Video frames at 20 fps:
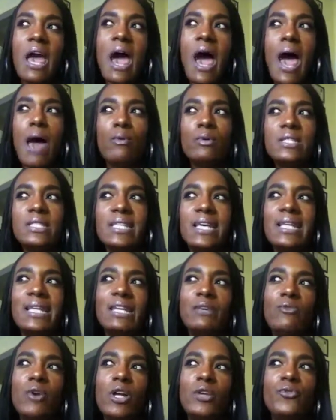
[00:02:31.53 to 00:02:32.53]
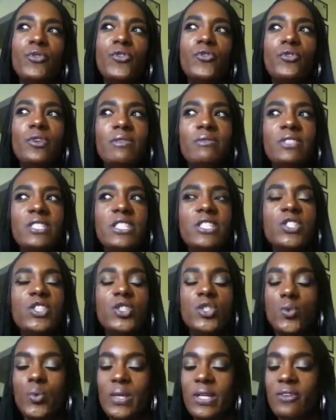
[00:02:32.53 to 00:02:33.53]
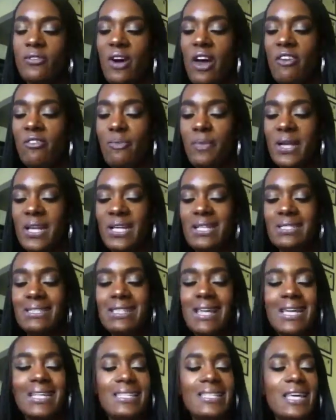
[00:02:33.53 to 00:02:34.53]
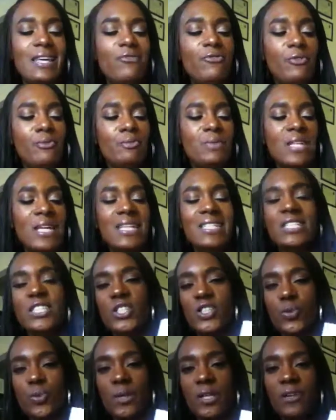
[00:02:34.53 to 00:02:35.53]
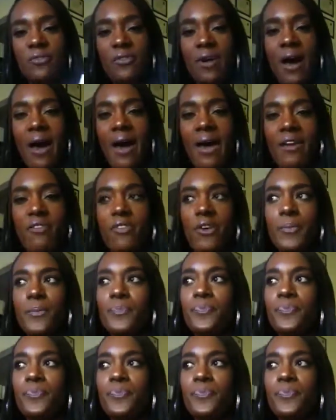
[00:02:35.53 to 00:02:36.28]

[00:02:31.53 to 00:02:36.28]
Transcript: I would say, leave on for 15 to 25 minutes. They say from 10 to 25.